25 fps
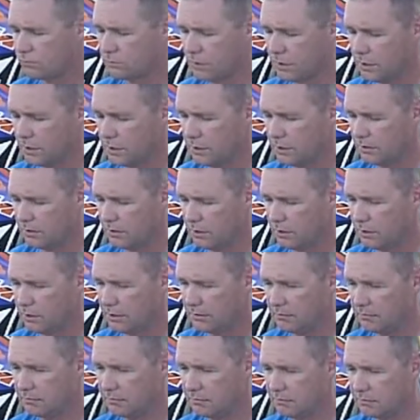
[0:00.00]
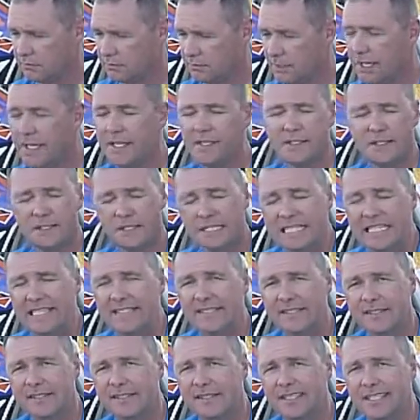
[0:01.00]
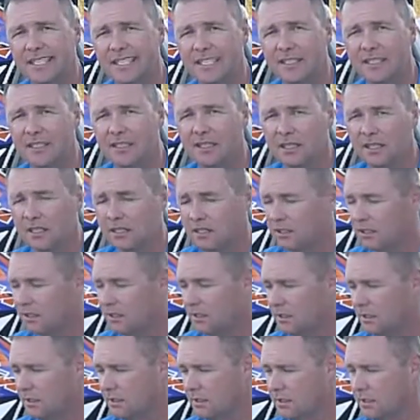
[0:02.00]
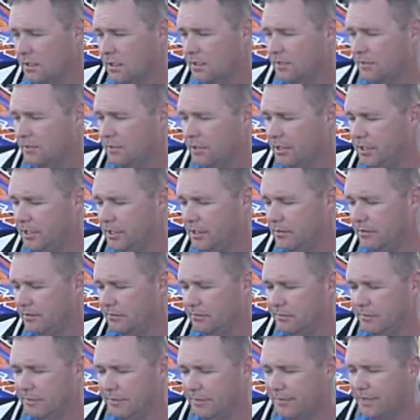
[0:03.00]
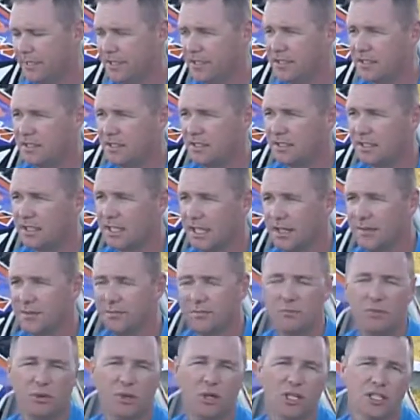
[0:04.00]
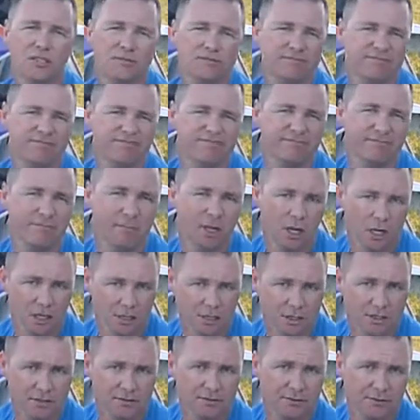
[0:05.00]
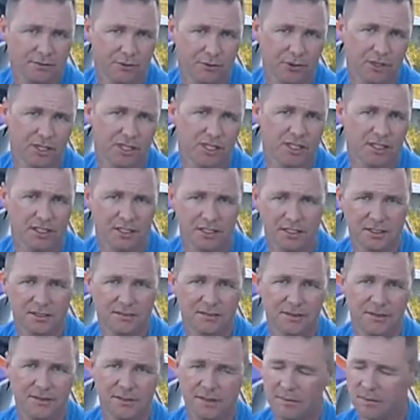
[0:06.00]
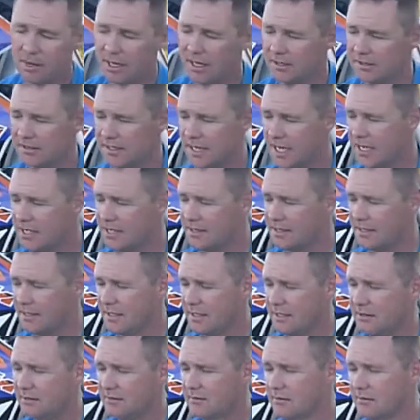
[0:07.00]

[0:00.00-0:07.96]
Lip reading: it really is a decent seat, but I was going to, again, put 140, 150-mile days in.